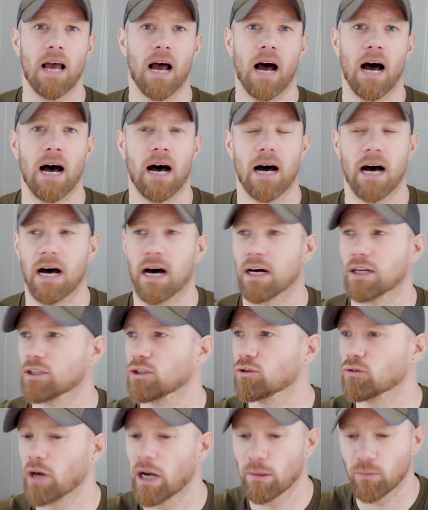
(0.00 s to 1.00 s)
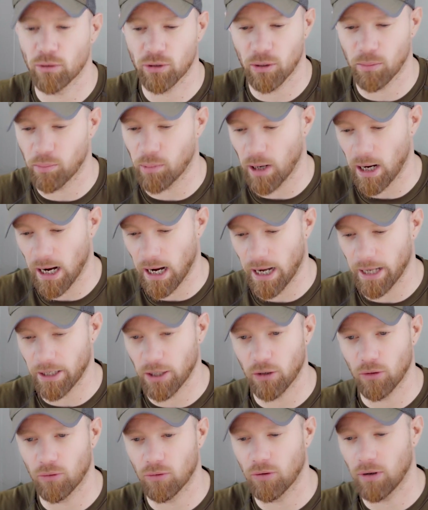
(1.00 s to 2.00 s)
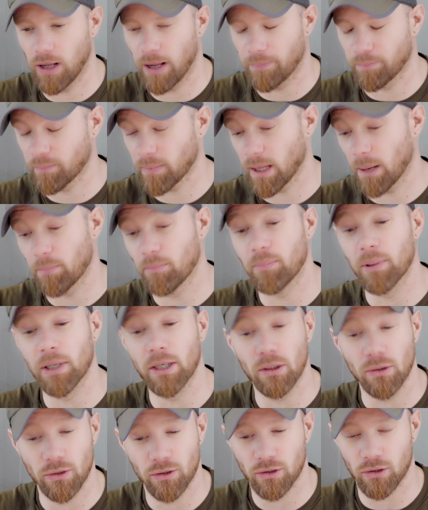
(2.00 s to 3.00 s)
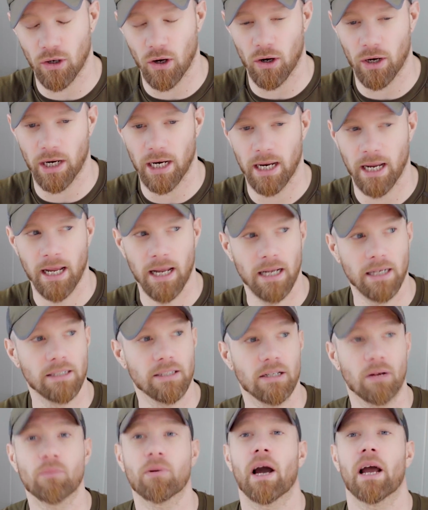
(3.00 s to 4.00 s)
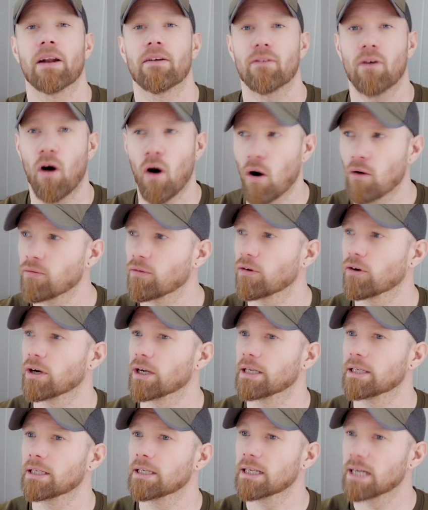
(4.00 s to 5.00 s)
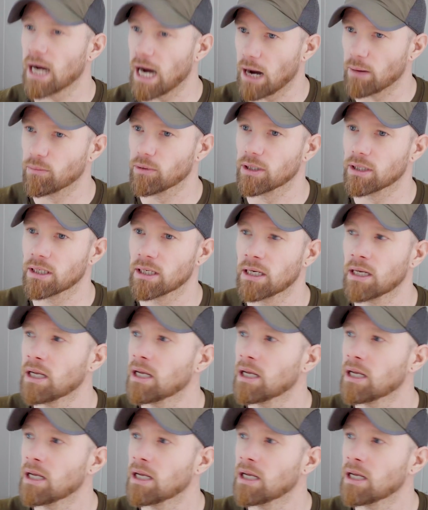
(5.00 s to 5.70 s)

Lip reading: and you're able to build some kind of off-grid cabin,